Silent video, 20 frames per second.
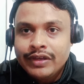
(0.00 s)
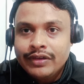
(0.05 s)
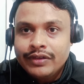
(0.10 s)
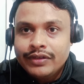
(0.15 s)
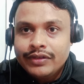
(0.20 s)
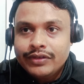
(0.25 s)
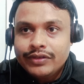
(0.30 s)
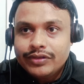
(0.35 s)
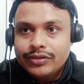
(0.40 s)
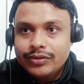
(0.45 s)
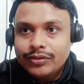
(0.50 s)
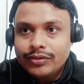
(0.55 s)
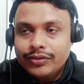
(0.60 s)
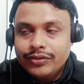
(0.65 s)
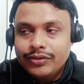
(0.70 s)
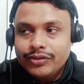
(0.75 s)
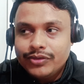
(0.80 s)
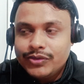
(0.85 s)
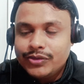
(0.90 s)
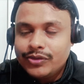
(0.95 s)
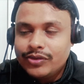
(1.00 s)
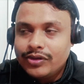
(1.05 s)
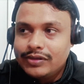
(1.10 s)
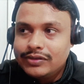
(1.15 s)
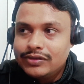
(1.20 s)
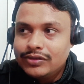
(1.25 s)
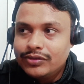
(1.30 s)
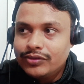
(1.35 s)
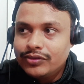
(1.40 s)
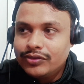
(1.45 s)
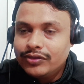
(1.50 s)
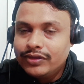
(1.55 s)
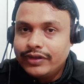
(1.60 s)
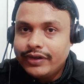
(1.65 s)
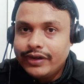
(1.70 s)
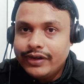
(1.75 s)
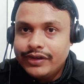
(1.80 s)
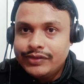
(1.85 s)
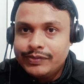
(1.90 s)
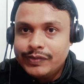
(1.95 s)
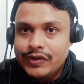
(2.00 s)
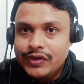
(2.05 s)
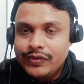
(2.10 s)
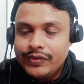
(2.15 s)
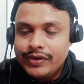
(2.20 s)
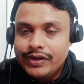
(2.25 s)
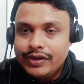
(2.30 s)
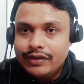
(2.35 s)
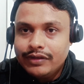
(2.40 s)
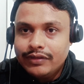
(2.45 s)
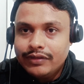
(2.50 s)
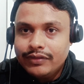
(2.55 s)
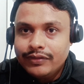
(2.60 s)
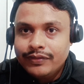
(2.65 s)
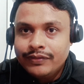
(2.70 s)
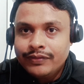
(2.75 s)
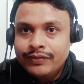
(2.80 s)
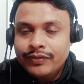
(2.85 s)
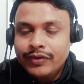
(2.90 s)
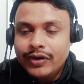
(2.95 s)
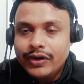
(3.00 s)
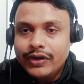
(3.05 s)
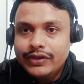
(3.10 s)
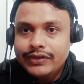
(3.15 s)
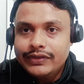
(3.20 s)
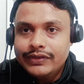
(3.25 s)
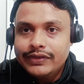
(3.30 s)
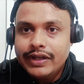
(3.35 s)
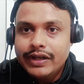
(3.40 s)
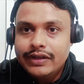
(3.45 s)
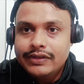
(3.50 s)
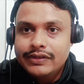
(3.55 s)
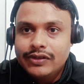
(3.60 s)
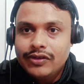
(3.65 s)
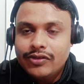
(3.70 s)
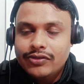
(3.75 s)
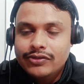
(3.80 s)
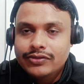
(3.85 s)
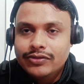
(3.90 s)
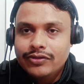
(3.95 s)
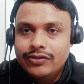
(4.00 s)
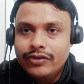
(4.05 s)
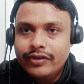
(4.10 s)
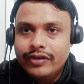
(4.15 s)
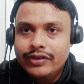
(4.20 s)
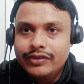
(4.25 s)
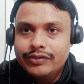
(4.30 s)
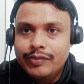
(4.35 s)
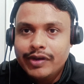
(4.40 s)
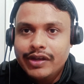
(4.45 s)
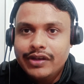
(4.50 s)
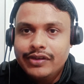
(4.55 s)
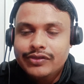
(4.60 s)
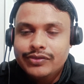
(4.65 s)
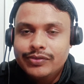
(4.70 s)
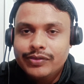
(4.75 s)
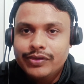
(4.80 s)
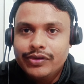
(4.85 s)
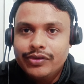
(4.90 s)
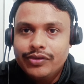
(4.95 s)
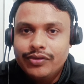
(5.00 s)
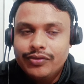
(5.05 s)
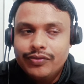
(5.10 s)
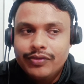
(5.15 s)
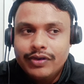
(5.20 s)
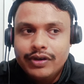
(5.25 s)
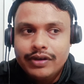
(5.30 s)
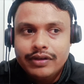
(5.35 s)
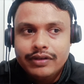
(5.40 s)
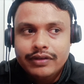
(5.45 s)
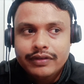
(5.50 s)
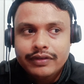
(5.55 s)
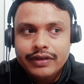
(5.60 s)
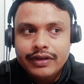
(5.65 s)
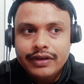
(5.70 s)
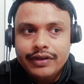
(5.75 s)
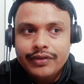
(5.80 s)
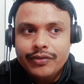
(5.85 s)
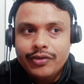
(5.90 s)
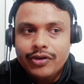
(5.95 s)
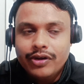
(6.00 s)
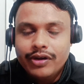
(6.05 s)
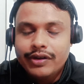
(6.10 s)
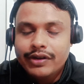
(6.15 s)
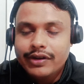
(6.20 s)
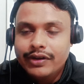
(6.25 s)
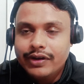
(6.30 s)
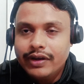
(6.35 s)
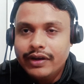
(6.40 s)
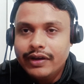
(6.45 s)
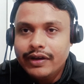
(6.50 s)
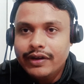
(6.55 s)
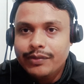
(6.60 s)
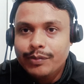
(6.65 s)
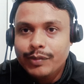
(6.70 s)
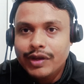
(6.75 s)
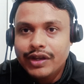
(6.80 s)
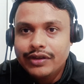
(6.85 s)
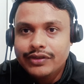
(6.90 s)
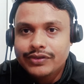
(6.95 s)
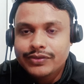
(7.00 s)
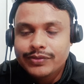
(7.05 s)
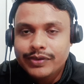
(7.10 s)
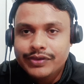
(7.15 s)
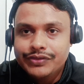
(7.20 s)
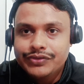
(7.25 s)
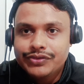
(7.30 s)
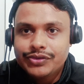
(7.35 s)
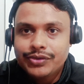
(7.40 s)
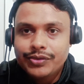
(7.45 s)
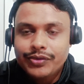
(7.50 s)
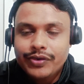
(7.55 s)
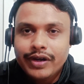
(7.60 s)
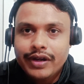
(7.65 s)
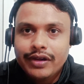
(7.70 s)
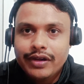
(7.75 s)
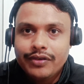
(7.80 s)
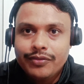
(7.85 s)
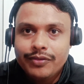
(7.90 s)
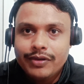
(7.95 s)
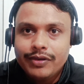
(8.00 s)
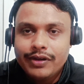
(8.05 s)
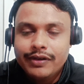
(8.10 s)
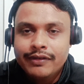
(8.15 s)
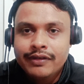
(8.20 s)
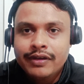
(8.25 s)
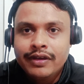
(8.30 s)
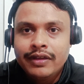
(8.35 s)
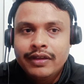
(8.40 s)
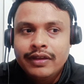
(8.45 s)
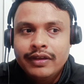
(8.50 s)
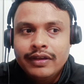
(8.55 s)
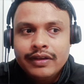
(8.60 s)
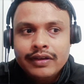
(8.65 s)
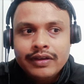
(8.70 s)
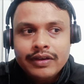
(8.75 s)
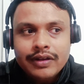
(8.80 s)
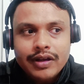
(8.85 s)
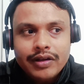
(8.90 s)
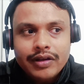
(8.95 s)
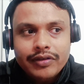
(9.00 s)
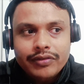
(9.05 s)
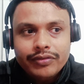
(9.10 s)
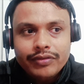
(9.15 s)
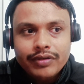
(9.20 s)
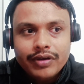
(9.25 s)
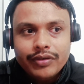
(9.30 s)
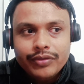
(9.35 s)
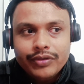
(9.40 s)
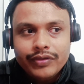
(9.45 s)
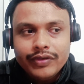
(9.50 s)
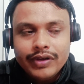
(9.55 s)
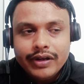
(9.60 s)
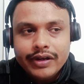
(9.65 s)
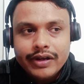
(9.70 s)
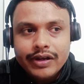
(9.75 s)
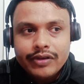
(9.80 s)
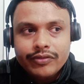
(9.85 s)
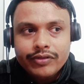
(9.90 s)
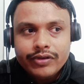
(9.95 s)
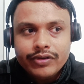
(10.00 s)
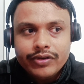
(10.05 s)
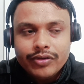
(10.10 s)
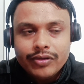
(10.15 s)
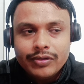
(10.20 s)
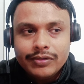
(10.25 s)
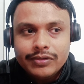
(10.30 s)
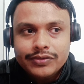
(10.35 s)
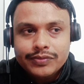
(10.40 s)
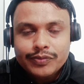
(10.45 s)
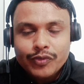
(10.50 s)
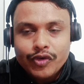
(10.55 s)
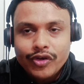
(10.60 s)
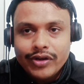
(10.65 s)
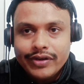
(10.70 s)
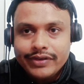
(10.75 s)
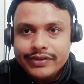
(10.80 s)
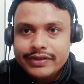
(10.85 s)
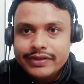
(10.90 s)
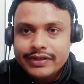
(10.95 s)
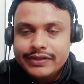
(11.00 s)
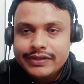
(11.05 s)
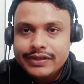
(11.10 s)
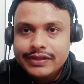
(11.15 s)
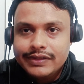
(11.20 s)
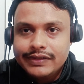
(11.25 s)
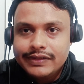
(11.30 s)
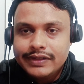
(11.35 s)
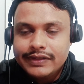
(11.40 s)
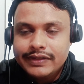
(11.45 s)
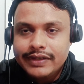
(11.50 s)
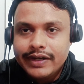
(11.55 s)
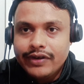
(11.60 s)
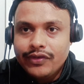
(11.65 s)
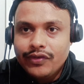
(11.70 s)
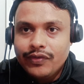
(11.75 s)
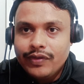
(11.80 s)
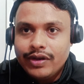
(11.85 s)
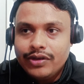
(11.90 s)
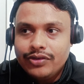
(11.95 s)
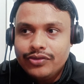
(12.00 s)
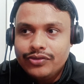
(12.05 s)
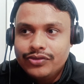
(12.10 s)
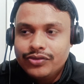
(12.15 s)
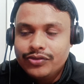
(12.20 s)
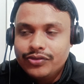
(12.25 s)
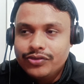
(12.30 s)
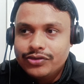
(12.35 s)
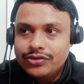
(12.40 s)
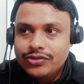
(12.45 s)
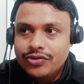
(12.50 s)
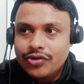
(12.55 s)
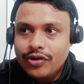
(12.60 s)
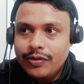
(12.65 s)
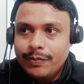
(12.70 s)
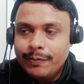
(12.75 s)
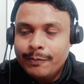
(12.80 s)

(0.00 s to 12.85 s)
So you should also know the range between what is that Silhouette score range -1 to 1, then what indicate -1, 0 and 1, how you will calculate all those points distances and when you should stop.